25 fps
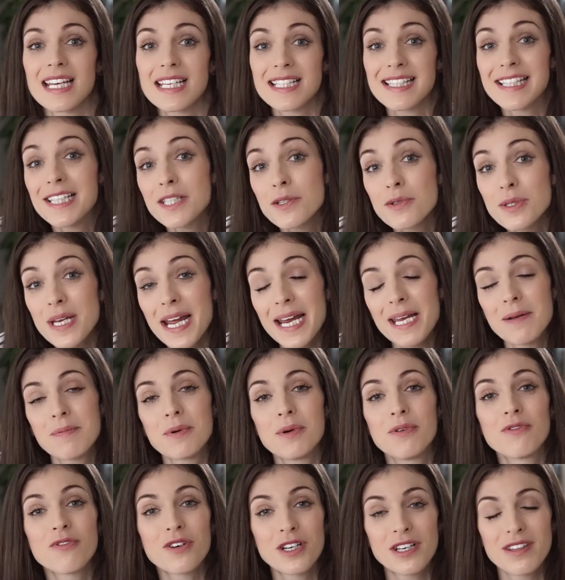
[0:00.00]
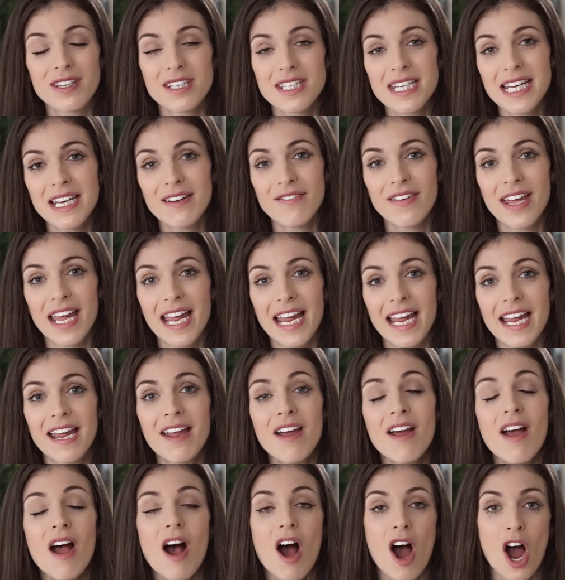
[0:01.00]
his little table in front of the TV,